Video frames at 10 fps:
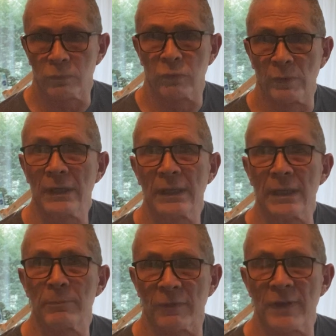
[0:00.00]

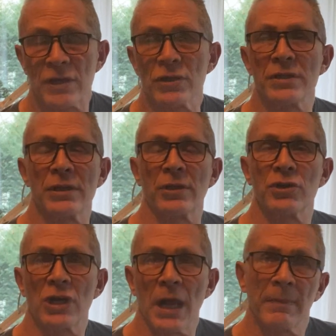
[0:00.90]
really professionals at their
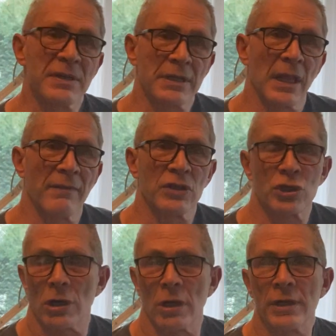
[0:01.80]
job, because they'll have a
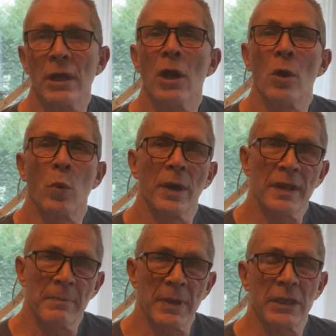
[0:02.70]
chart where
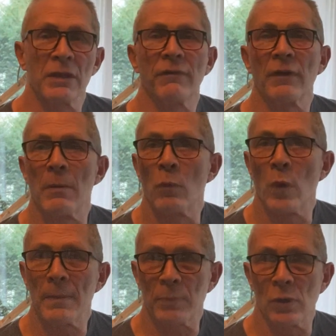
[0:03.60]
they pick you from,
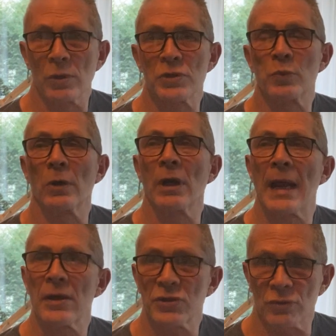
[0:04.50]
what pulls were,
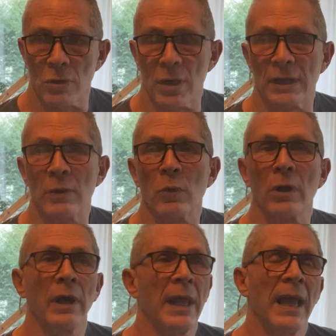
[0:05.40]
how strong they
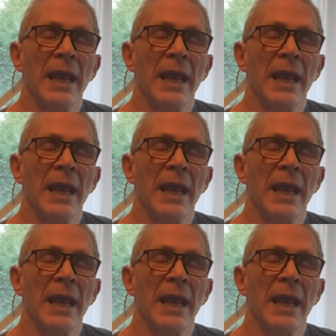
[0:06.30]
were,